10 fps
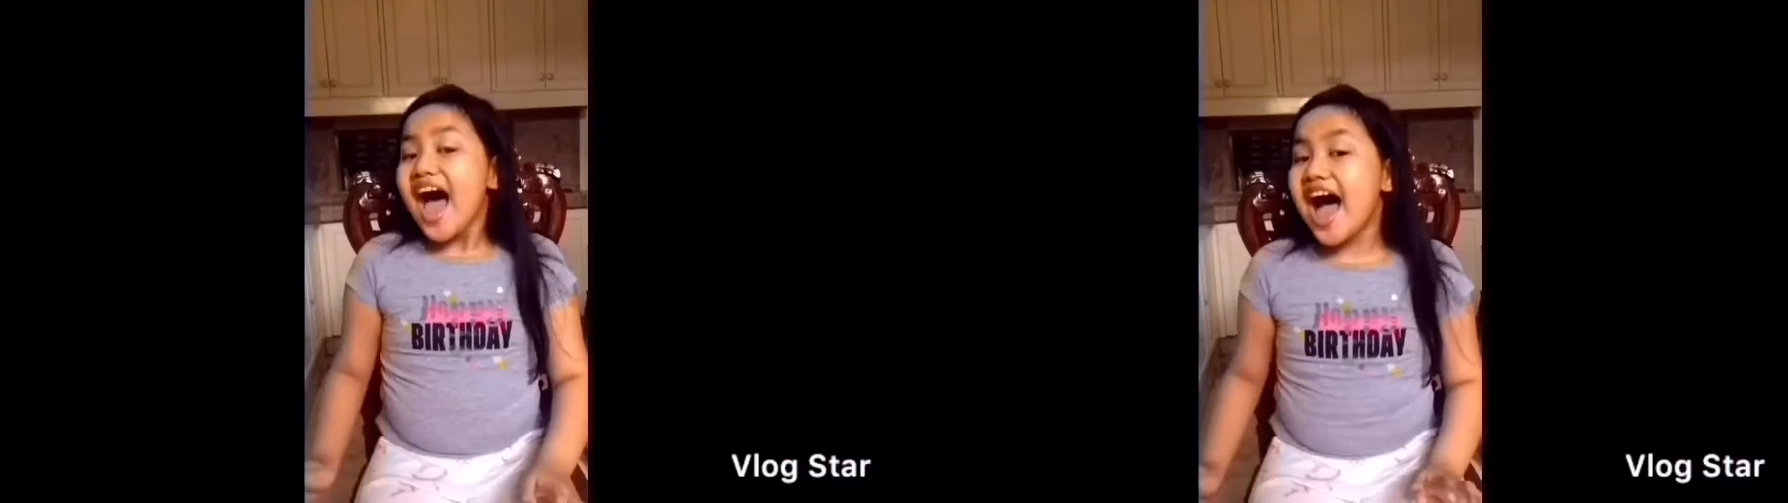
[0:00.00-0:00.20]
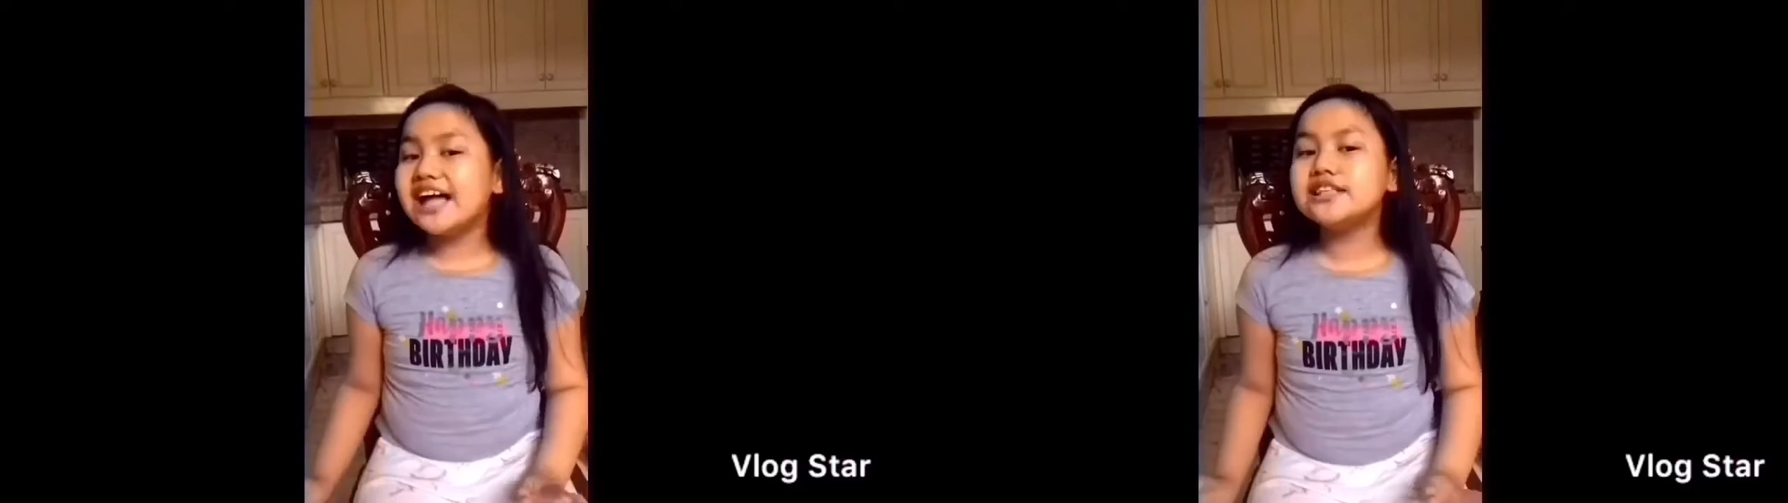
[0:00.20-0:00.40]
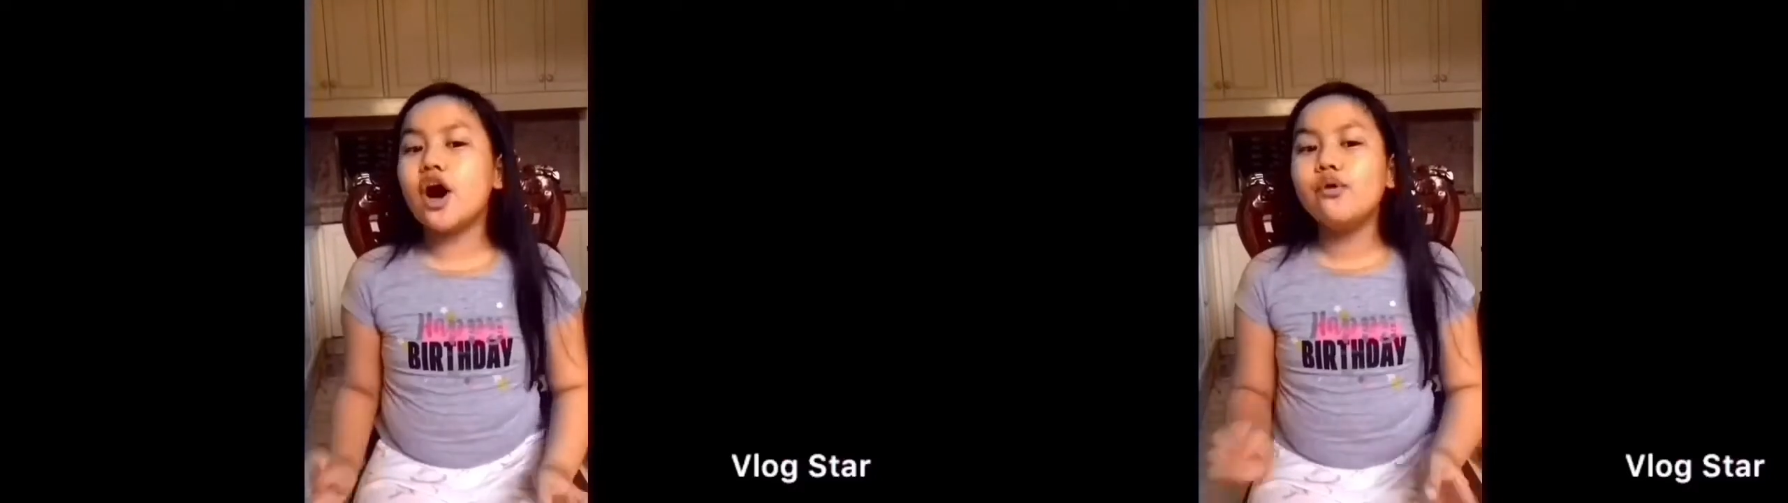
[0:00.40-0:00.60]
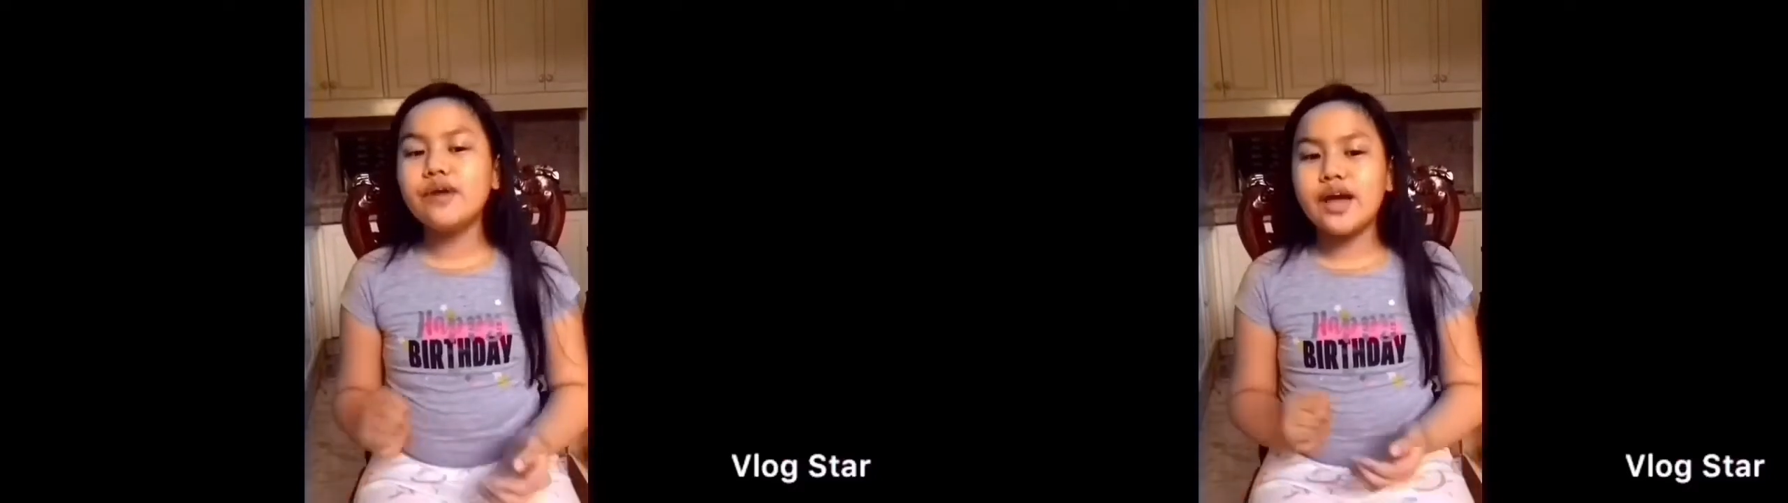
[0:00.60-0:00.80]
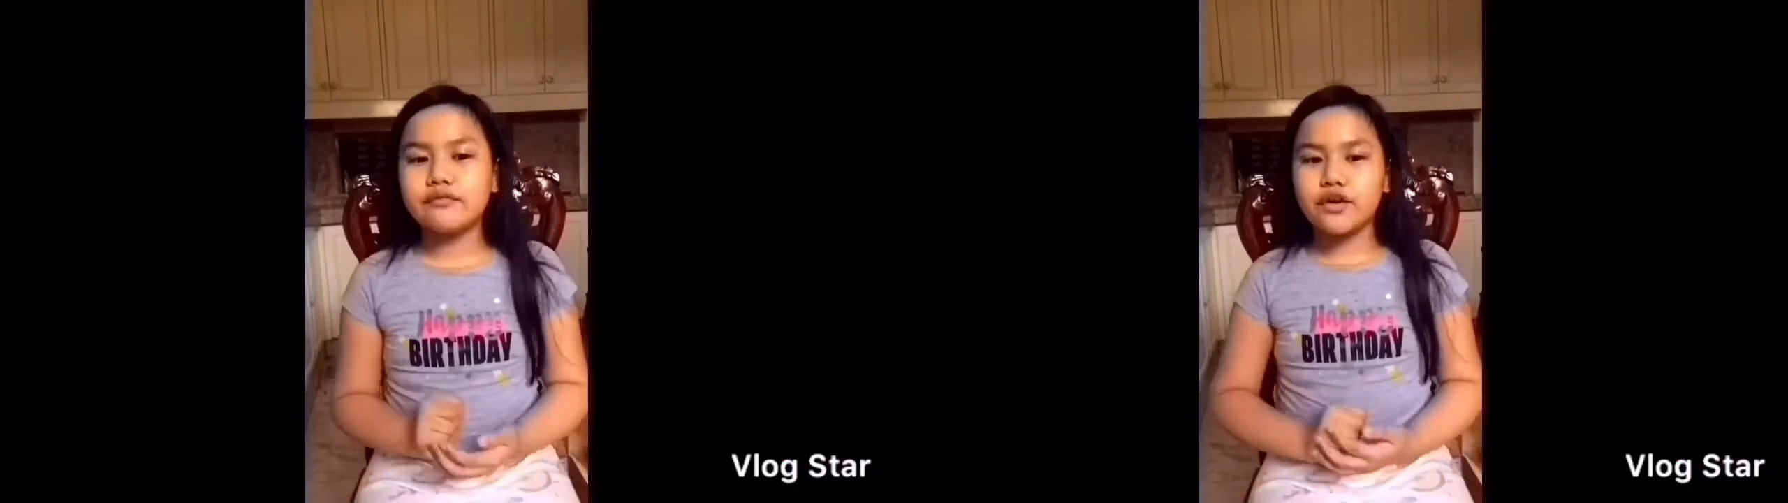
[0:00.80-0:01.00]
Hello
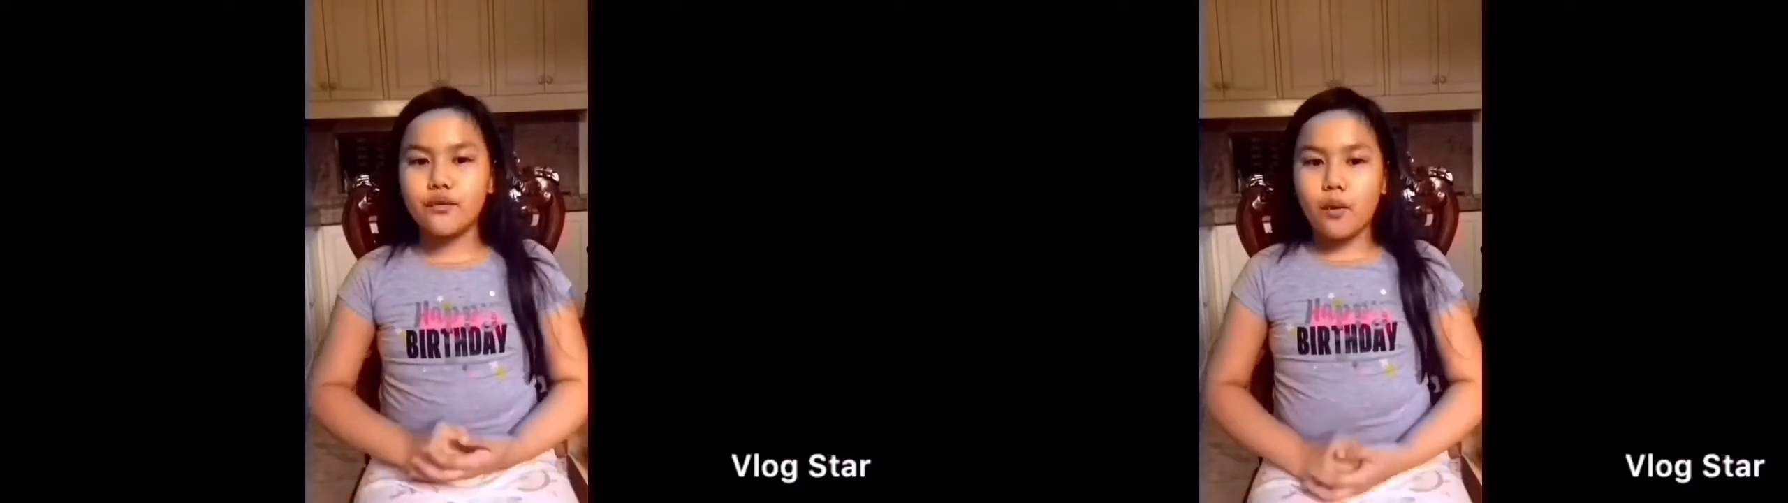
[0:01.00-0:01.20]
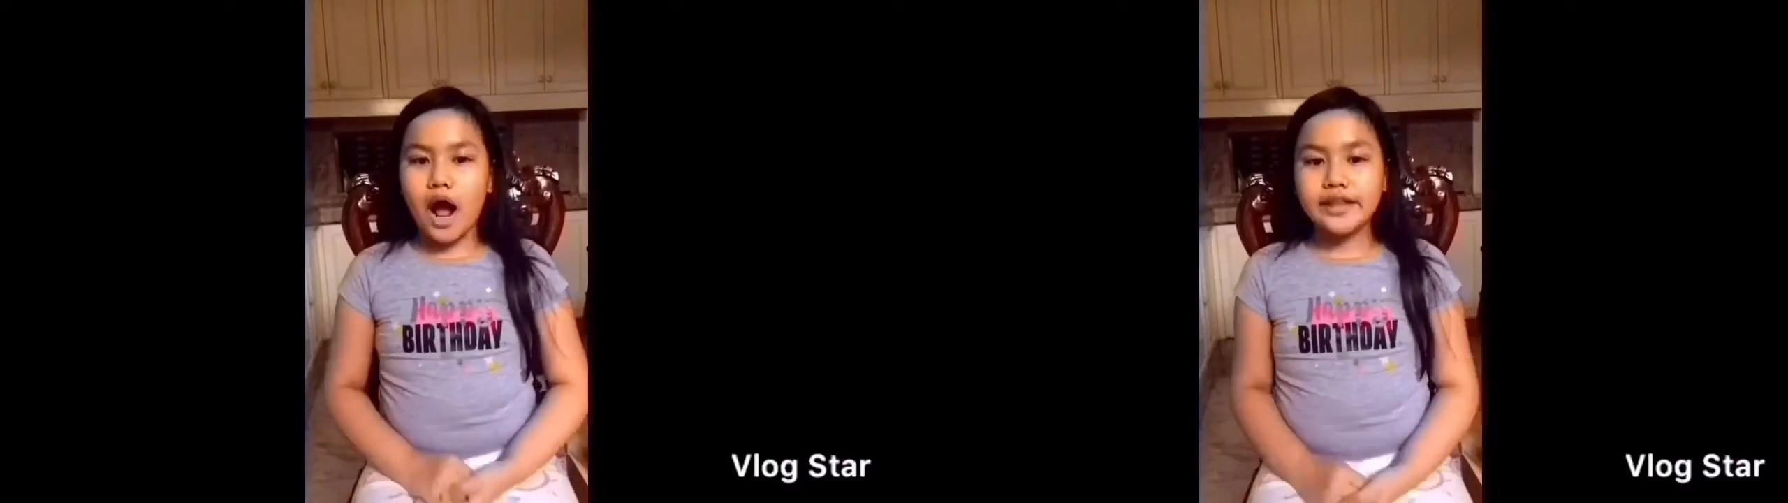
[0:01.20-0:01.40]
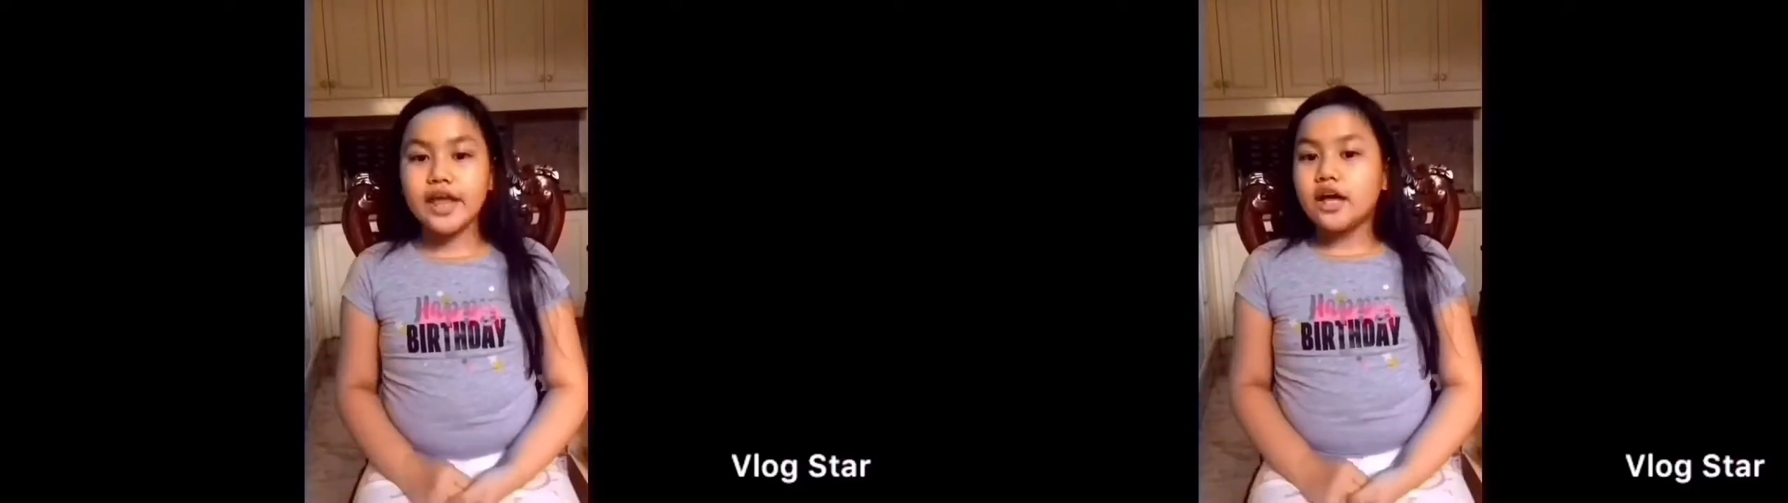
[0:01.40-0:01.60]
everyone!